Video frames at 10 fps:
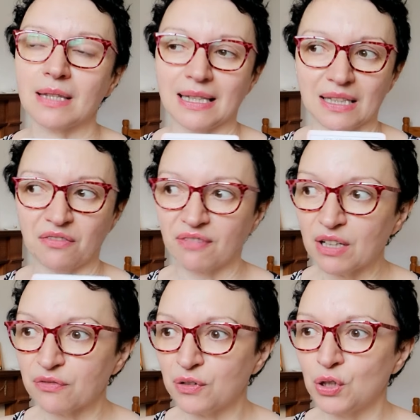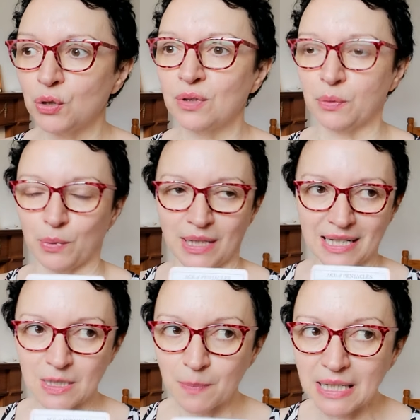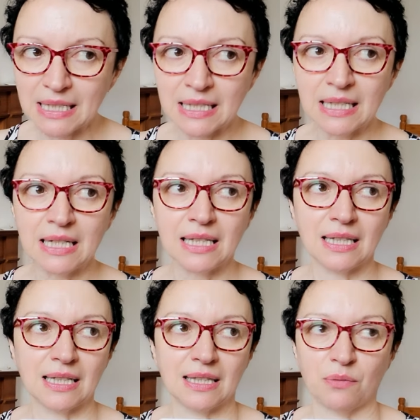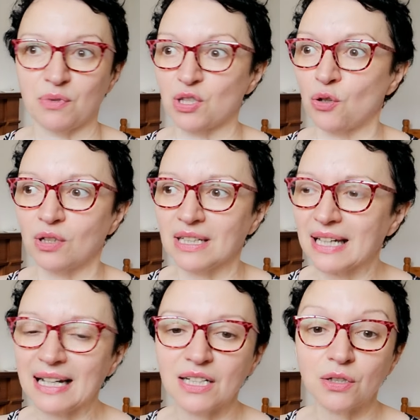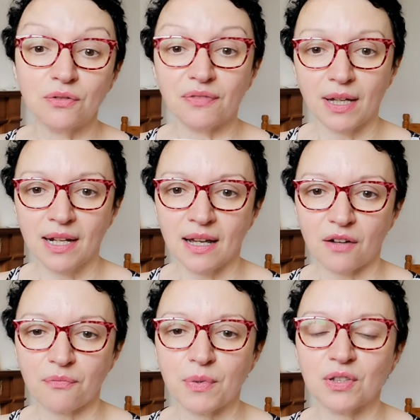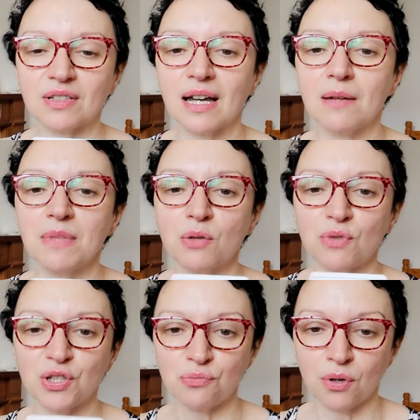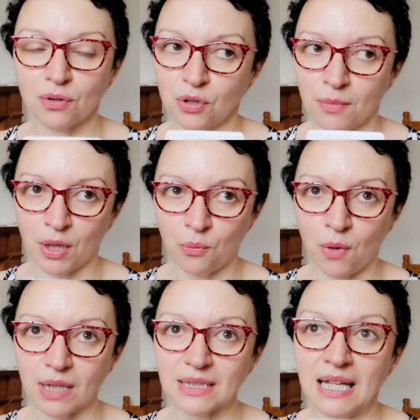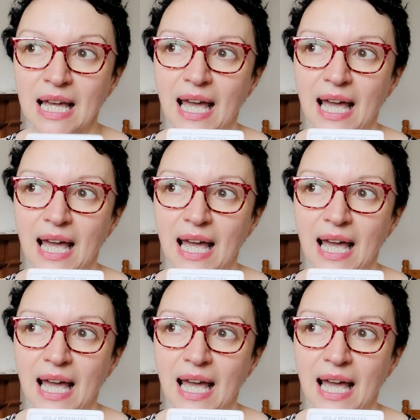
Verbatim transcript: that they fell for you they weren't expecting they, there was no on the calendar fair enough but the timing was wrong no matter what